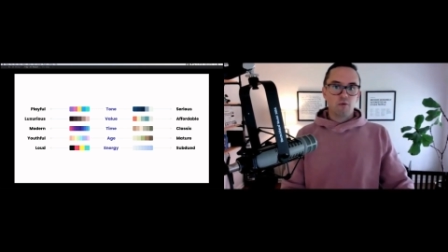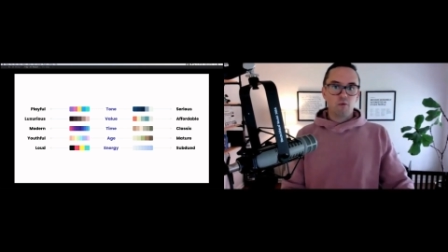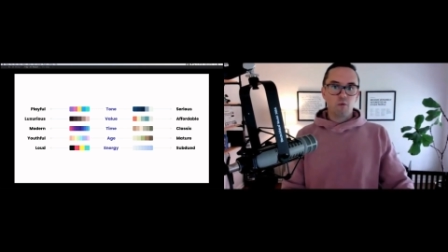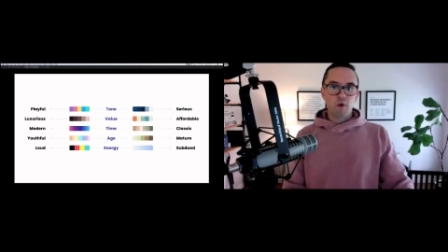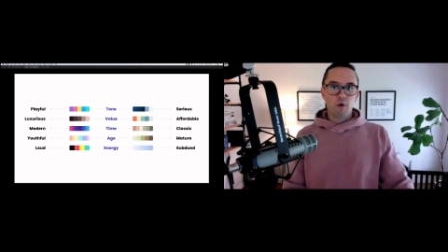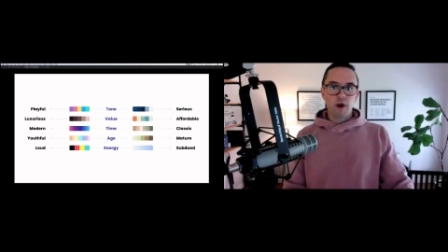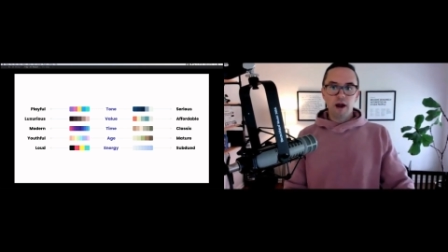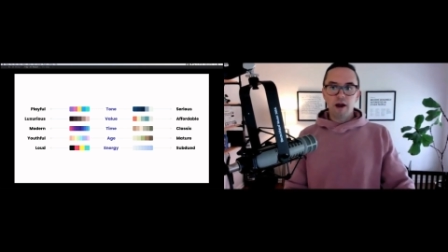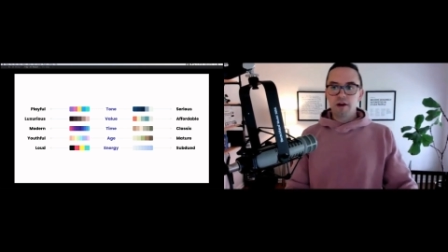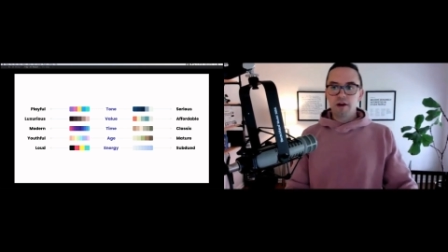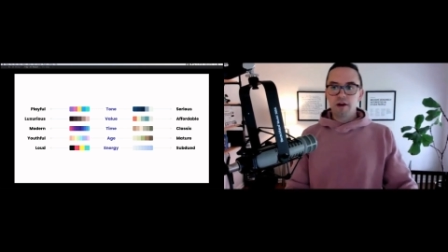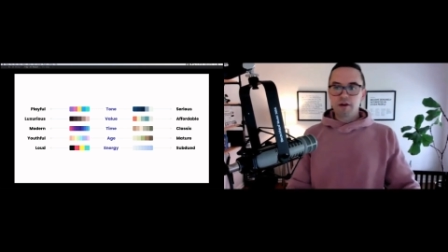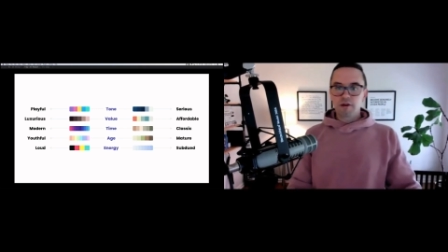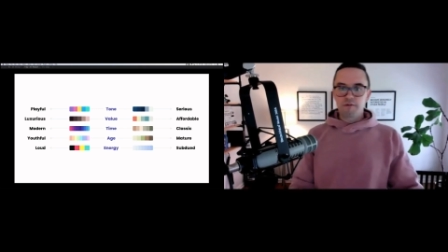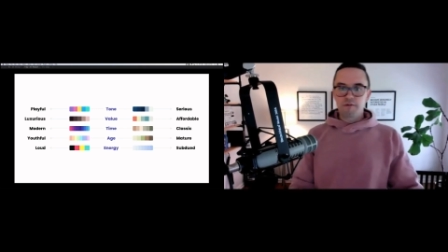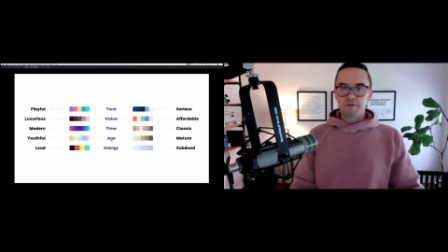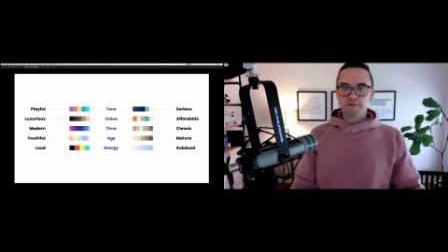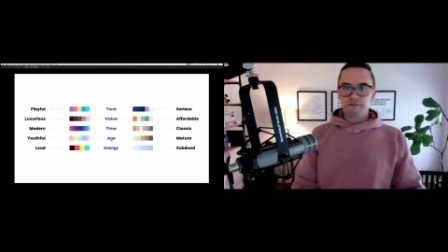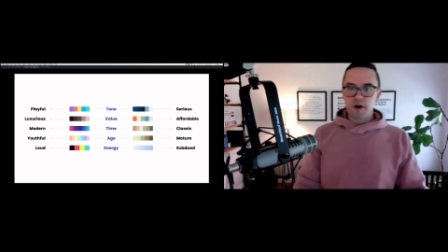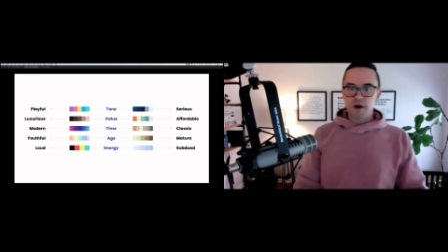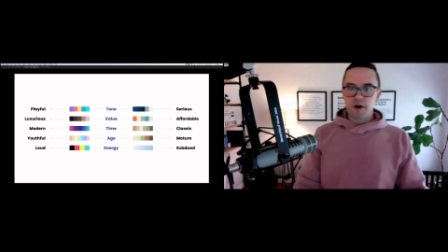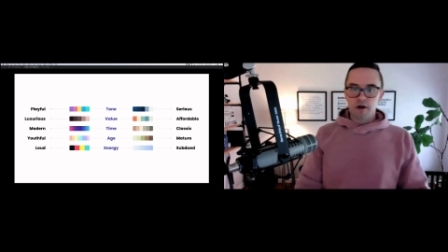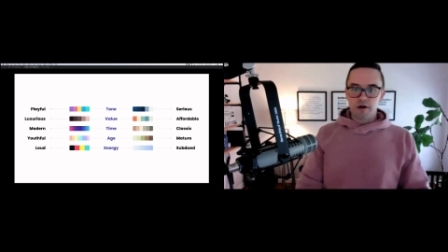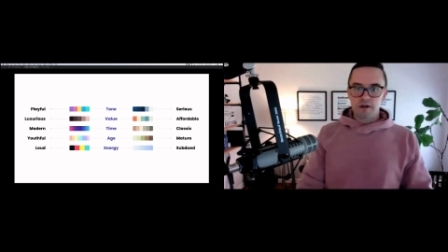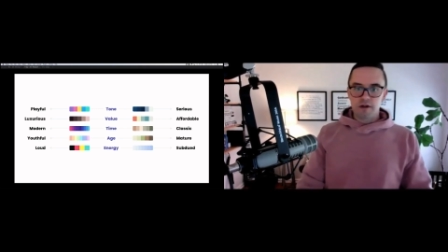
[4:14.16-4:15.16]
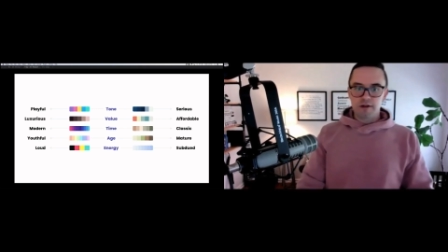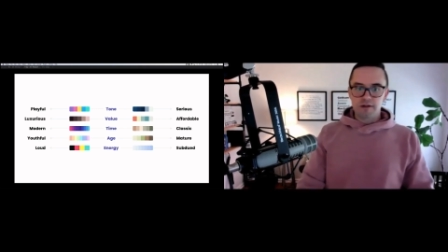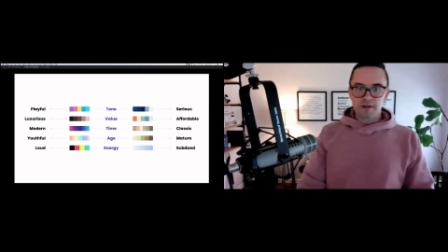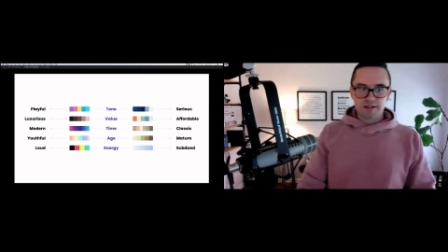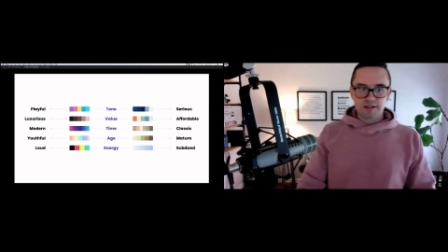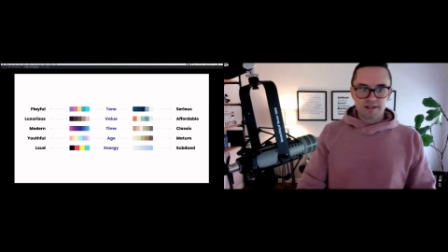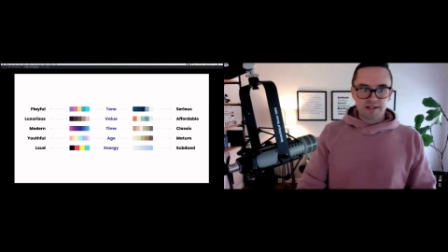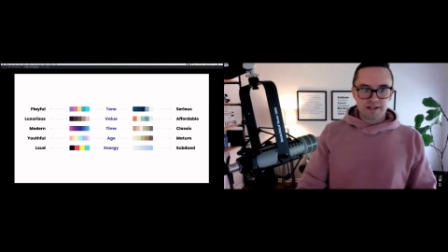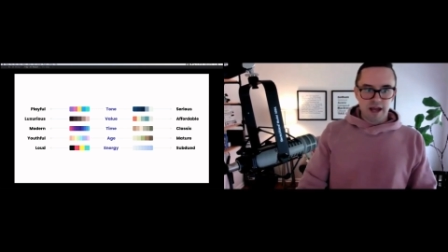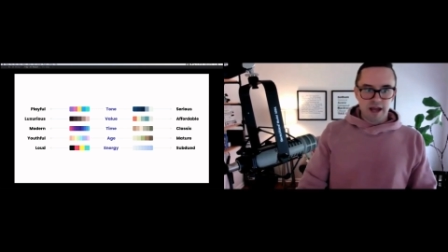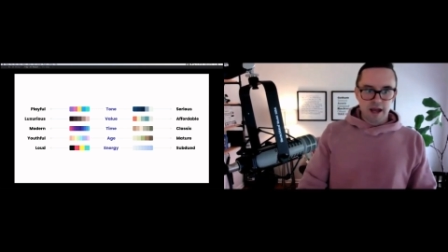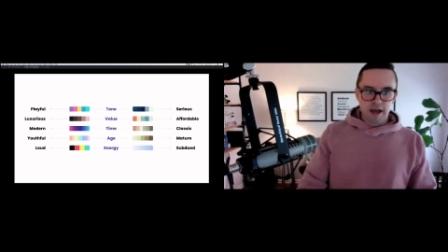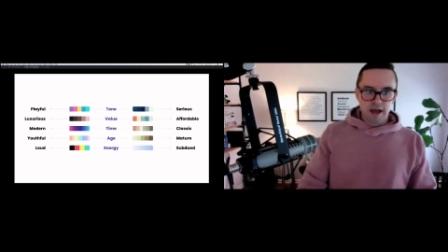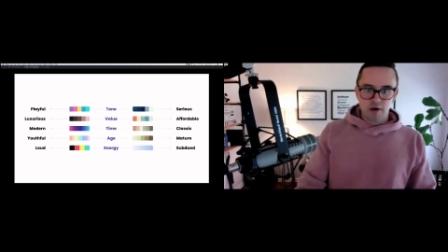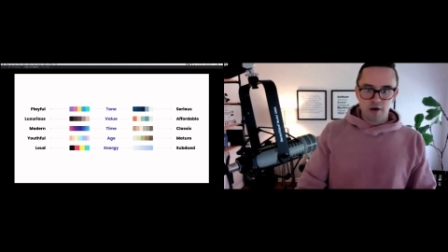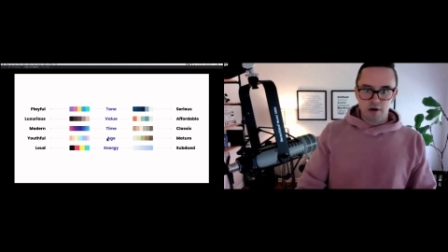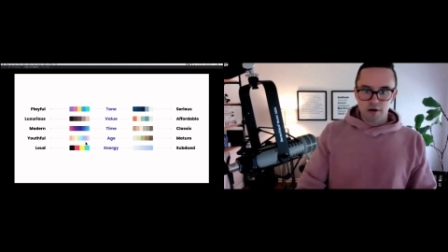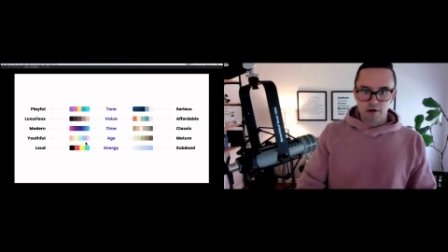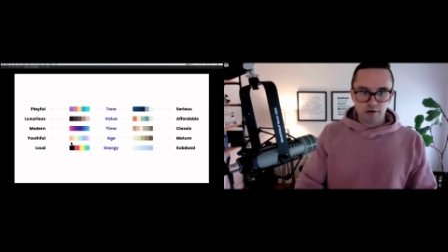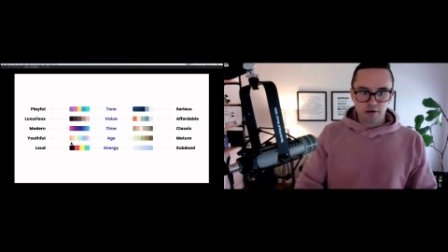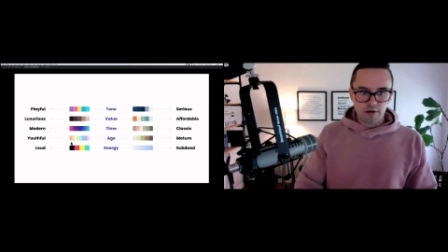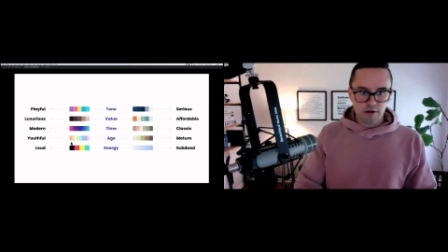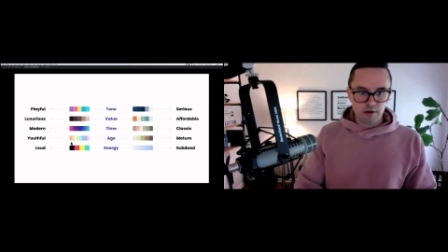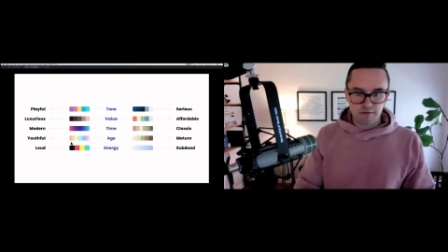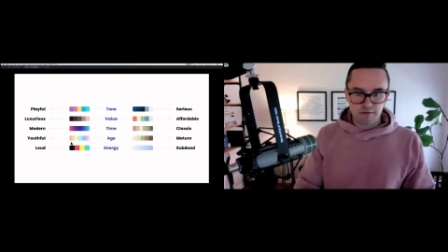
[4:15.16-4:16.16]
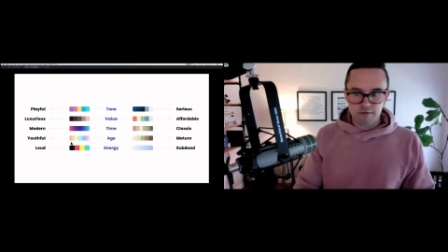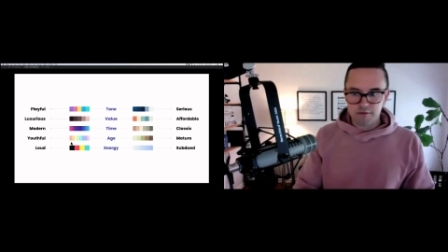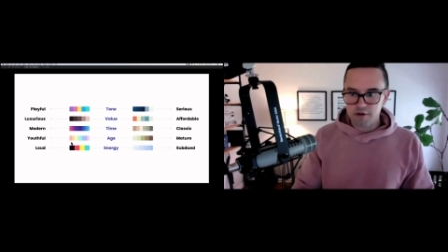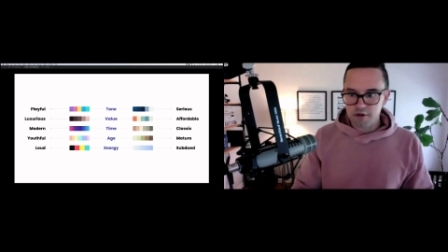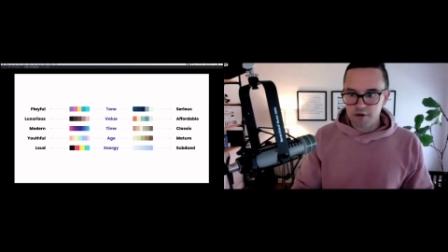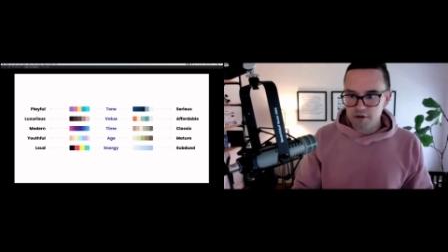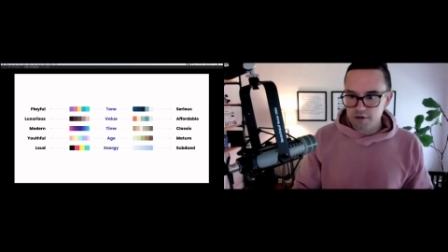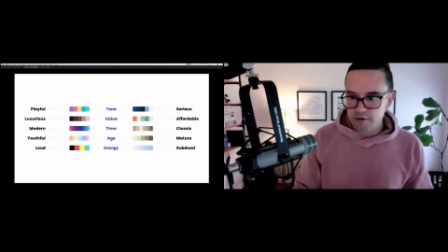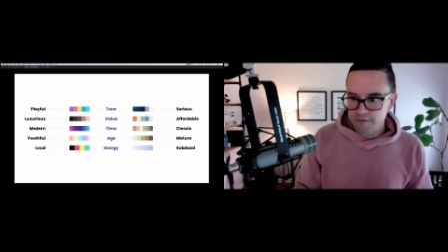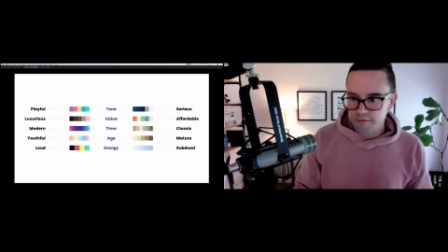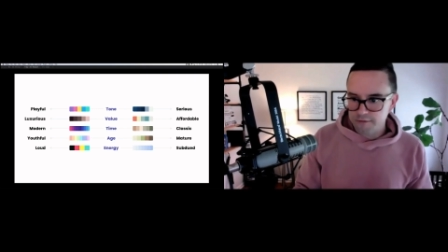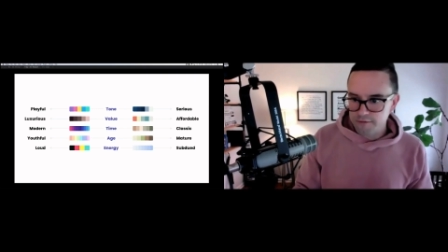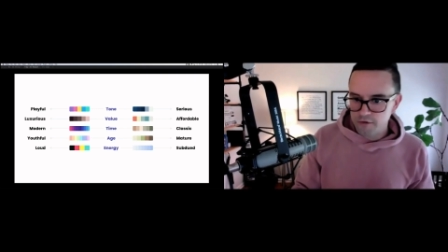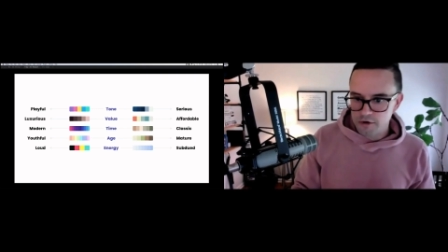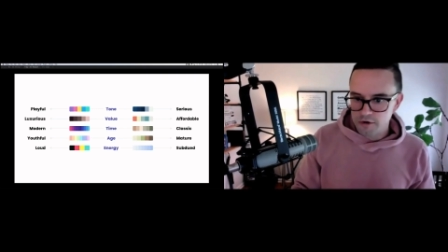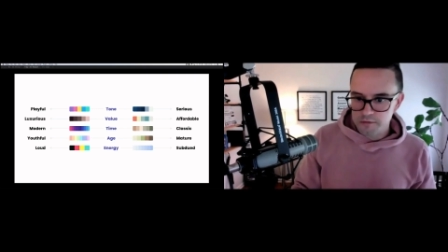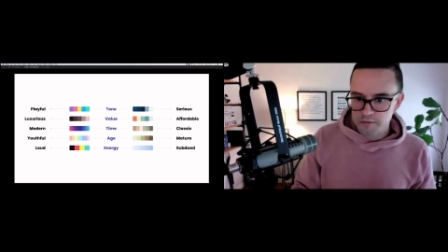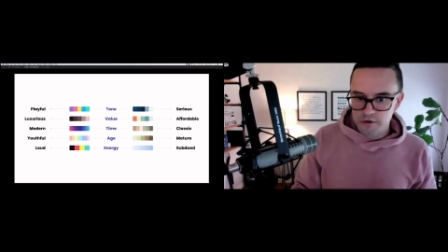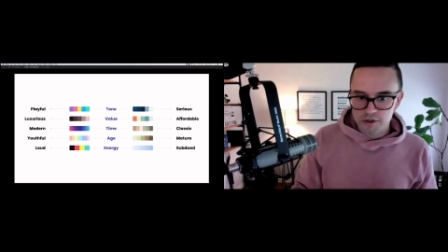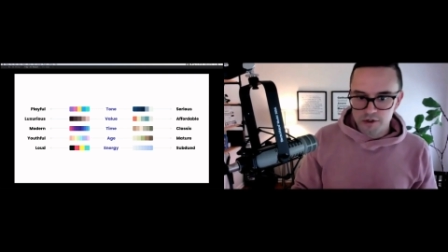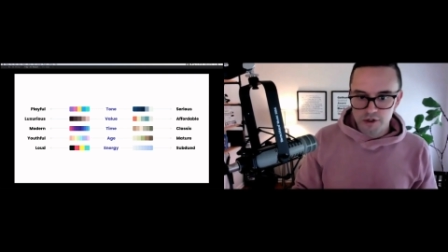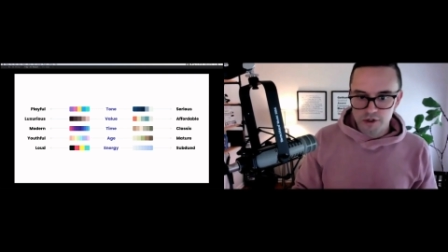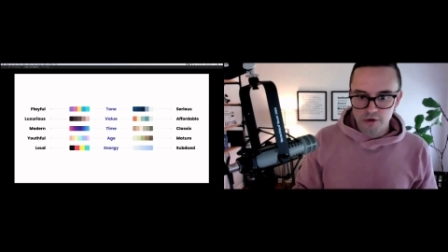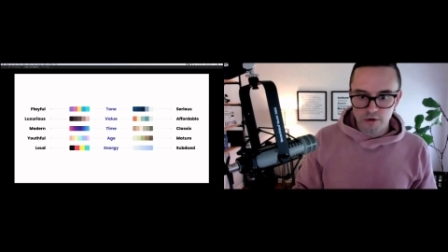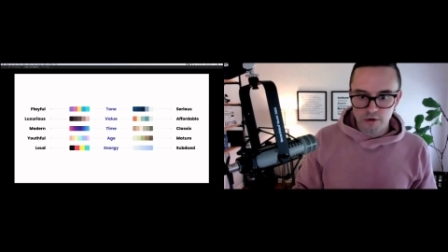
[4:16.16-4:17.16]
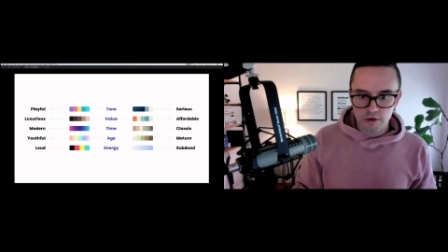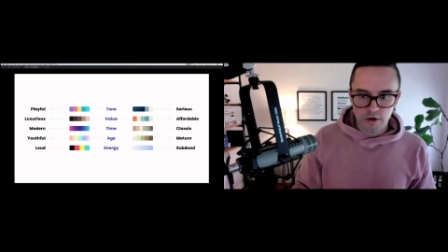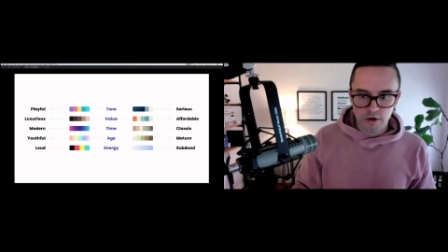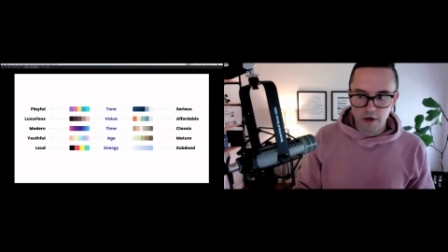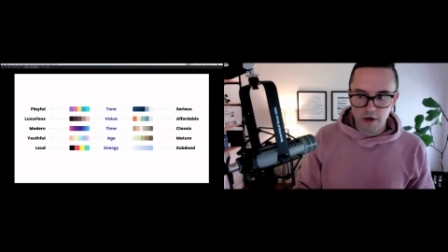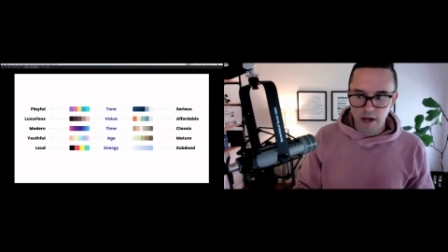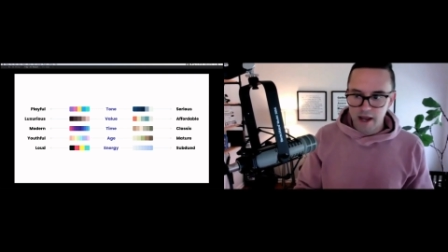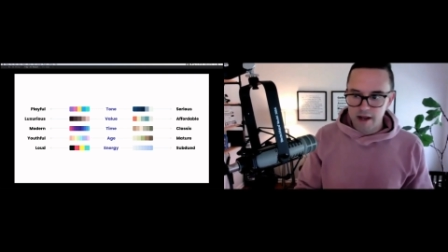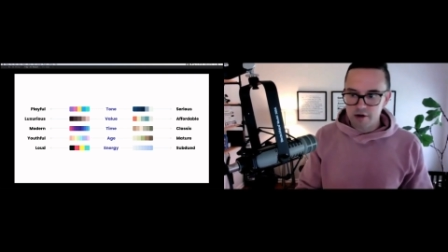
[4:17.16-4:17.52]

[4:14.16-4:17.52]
Where do you fall on this scale? You're looking for youthful, mature,